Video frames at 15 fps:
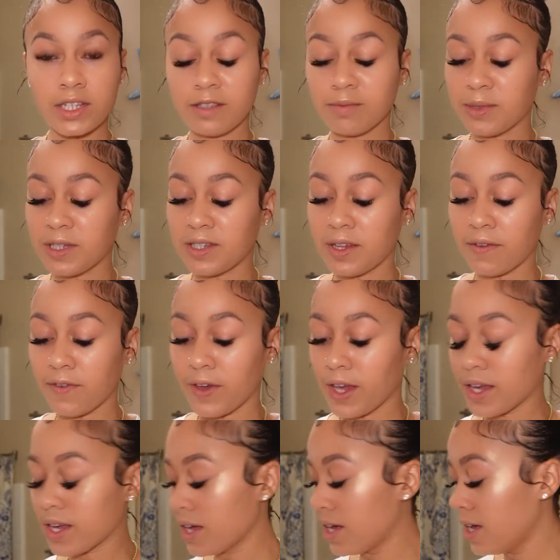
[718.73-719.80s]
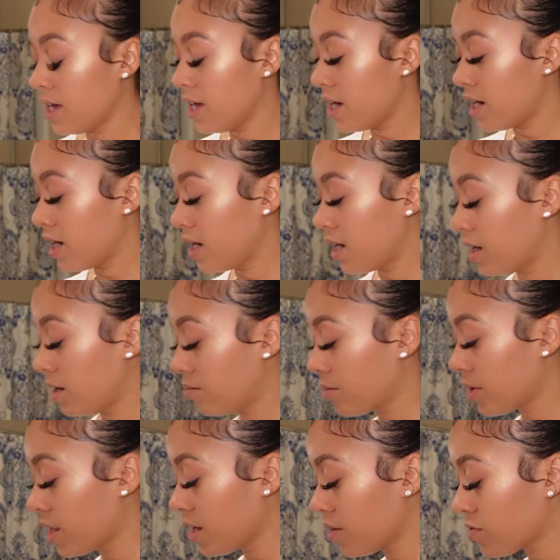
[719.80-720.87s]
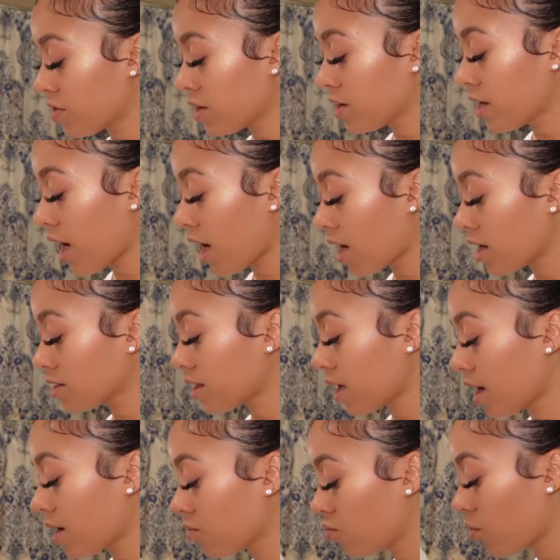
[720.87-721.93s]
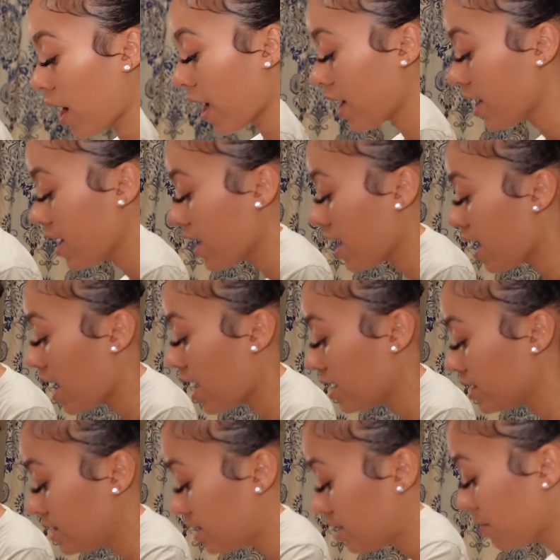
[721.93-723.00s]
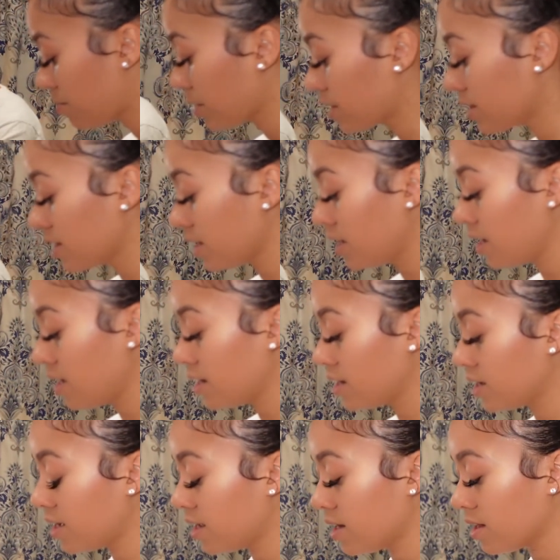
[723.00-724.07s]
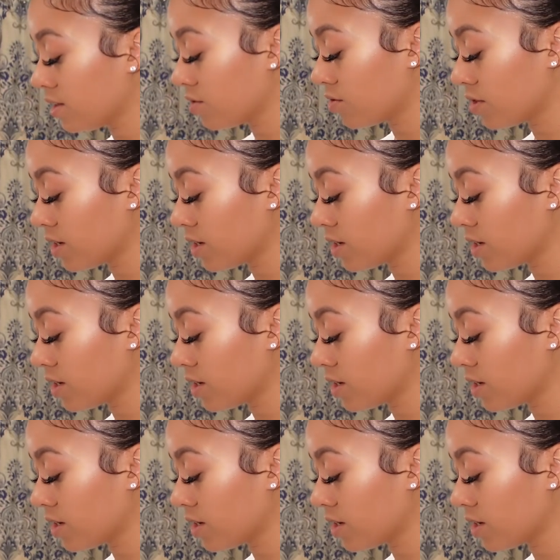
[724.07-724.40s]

specific. And if they're not that way, I typically get a little